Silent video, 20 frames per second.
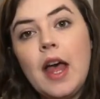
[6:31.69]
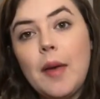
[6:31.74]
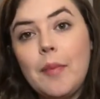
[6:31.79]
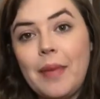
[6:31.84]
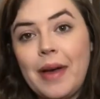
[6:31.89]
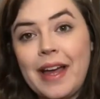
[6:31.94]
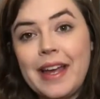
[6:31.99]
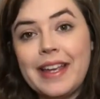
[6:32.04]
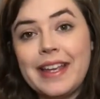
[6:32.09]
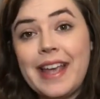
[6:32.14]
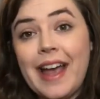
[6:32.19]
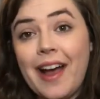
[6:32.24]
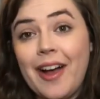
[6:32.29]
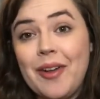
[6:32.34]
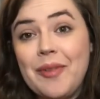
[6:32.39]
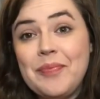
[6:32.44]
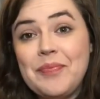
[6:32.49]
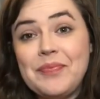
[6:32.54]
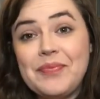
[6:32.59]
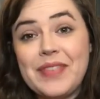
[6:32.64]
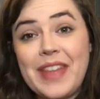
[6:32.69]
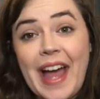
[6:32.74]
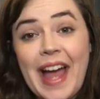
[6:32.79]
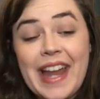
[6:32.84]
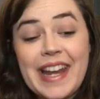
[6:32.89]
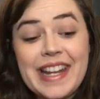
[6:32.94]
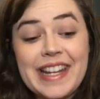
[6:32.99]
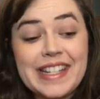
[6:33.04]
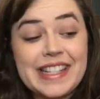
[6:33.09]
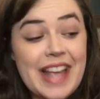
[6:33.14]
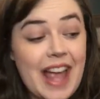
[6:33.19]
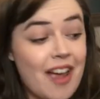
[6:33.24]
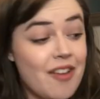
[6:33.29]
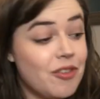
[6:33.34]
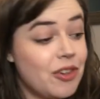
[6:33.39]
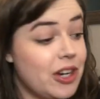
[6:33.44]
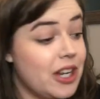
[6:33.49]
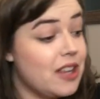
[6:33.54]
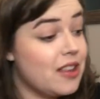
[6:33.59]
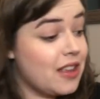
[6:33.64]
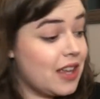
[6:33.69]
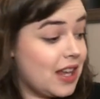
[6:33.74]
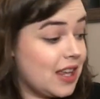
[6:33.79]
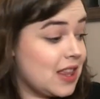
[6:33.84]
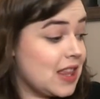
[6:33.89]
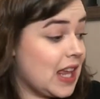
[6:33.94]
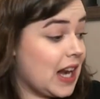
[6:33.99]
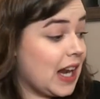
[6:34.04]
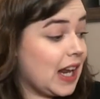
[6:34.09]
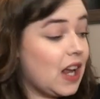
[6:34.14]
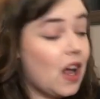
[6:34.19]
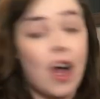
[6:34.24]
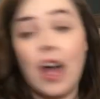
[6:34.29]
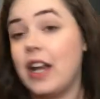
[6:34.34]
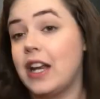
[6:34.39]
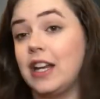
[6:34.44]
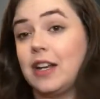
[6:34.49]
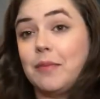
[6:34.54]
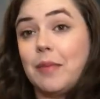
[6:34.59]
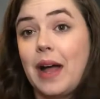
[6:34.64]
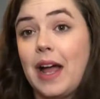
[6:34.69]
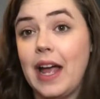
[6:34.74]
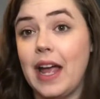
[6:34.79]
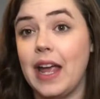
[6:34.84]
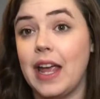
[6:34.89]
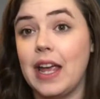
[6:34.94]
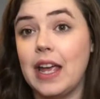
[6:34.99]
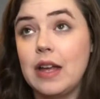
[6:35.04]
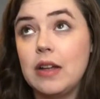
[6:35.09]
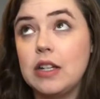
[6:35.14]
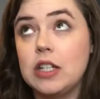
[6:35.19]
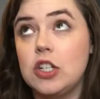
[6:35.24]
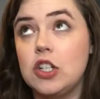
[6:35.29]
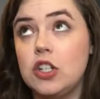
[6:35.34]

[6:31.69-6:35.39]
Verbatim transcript: But yeah, that is everything that I got in my